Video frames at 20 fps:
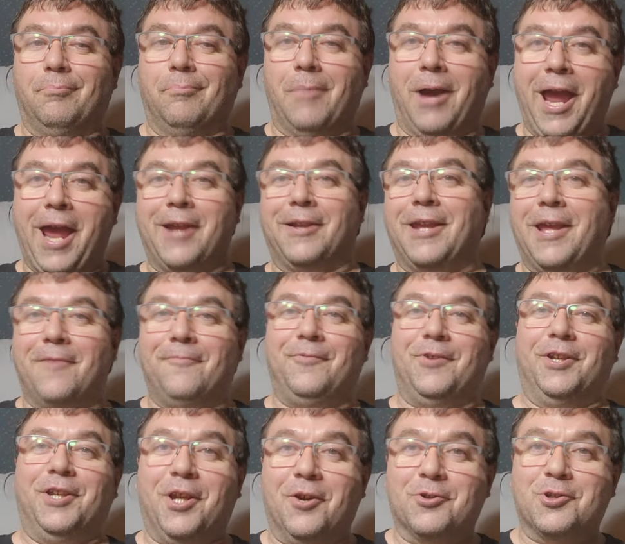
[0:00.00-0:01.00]
I had to have
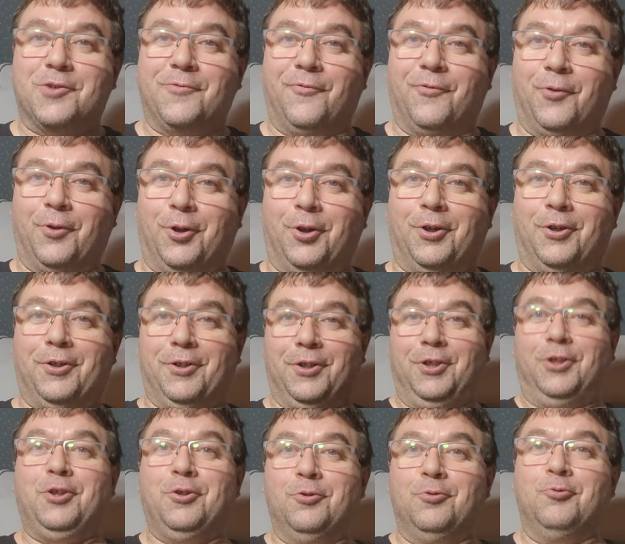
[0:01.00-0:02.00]
videos for
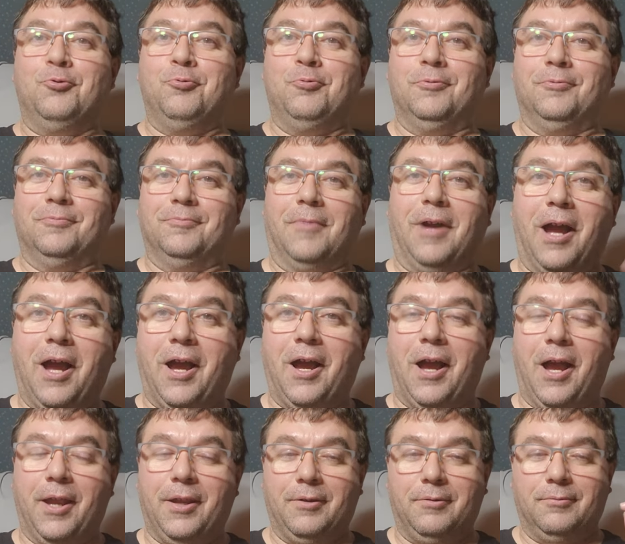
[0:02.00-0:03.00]
you.
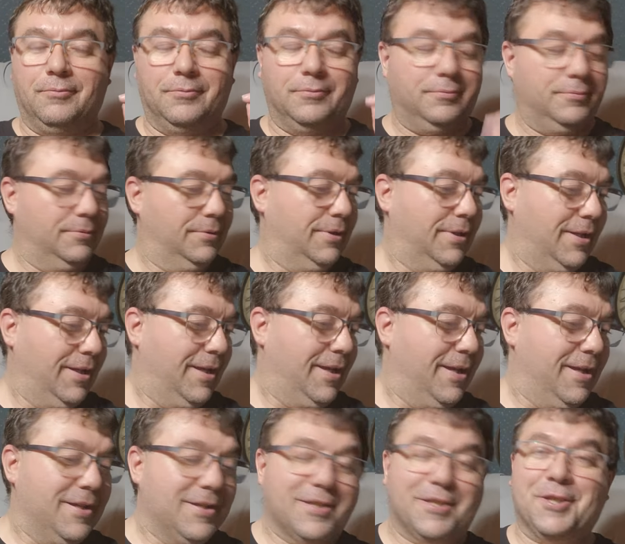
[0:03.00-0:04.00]
I
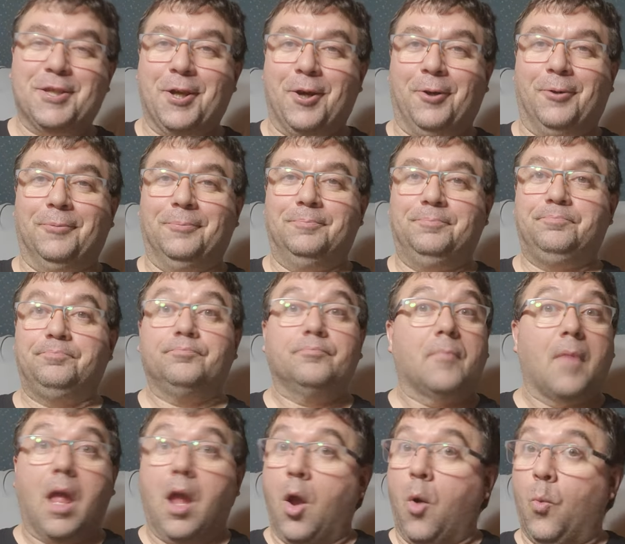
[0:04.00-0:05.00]
so,
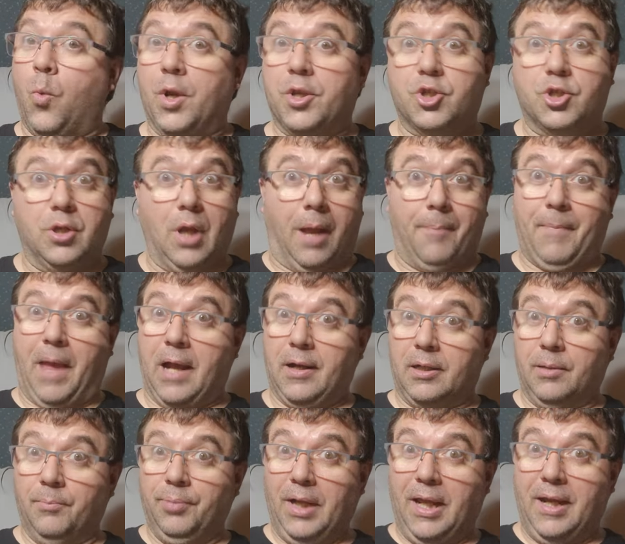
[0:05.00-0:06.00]
which I'm not
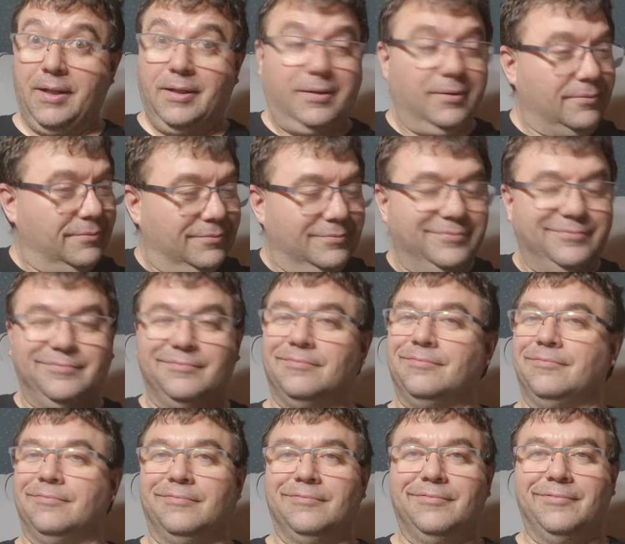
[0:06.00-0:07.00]
complaining.
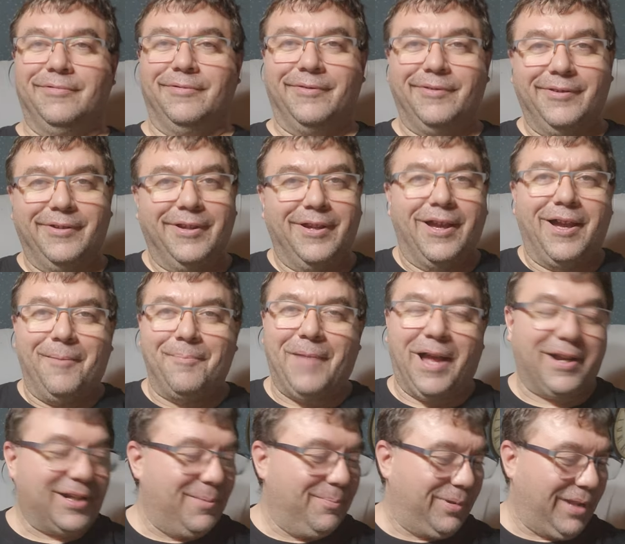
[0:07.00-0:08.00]

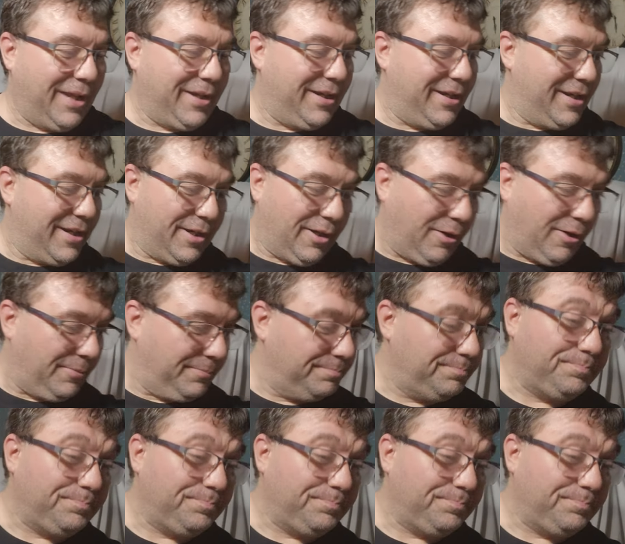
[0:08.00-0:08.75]
Not complaining at all.